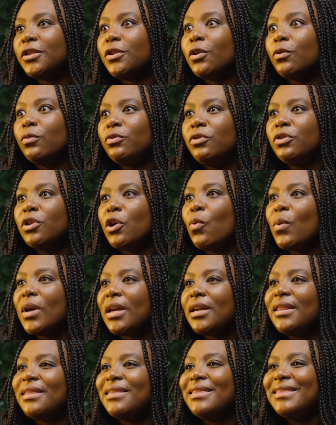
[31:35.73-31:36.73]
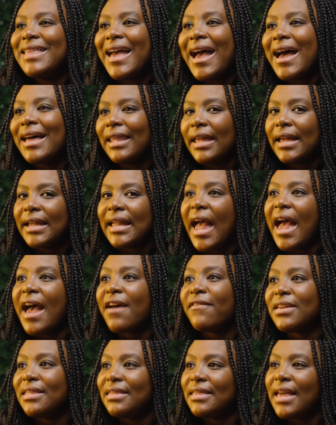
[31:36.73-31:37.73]
so knowing that, like
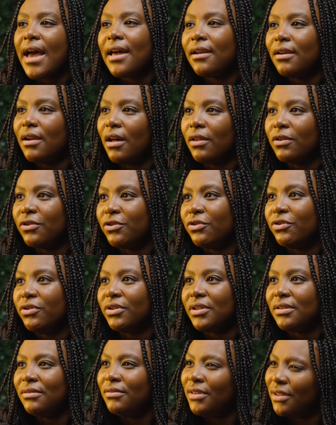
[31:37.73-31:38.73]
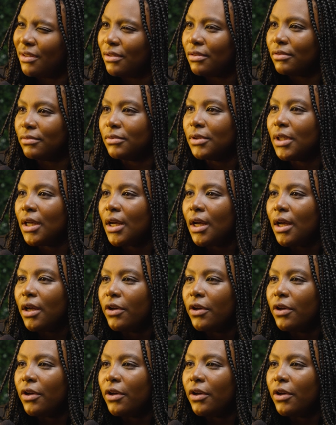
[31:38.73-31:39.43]
having that knowledge, just you know,